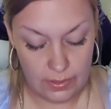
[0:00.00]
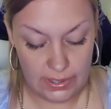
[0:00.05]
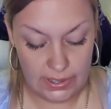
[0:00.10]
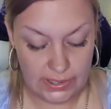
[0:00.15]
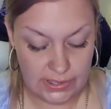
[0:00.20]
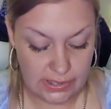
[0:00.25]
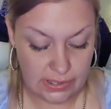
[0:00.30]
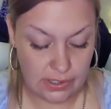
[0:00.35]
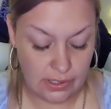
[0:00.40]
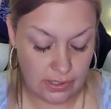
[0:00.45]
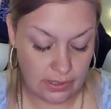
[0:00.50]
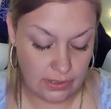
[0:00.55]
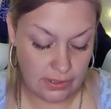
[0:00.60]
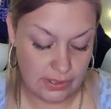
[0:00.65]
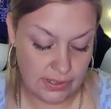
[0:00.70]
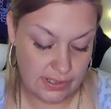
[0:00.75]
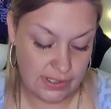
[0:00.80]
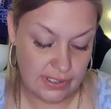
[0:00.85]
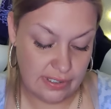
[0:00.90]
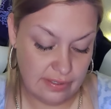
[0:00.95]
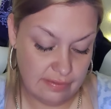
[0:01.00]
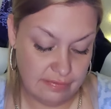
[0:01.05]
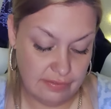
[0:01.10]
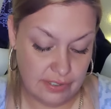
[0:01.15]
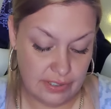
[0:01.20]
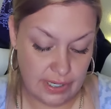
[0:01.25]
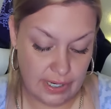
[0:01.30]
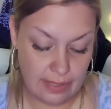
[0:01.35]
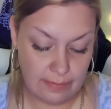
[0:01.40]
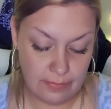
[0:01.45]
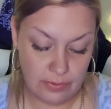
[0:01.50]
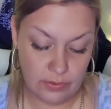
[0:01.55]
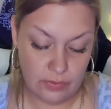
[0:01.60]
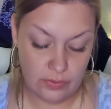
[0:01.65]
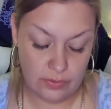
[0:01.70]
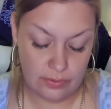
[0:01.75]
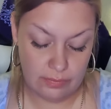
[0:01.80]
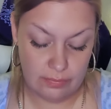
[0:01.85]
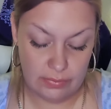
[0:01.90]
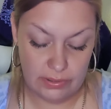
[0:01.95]
Why is carless here for
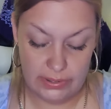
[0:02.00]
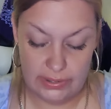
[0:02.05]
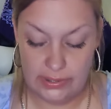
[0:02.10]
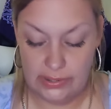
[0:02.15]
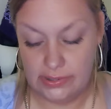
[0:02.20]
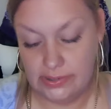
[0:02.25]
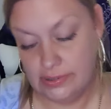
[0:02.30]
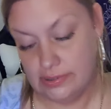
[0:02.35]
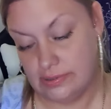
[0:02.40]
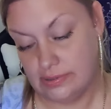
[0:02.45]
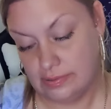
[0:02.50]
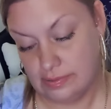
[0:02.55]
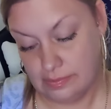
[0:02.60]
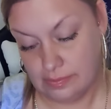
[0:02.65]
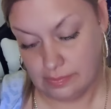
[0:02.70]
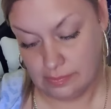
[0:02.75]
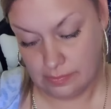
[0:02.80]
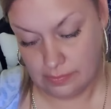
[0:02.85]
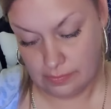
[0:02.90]
Capricorn, please?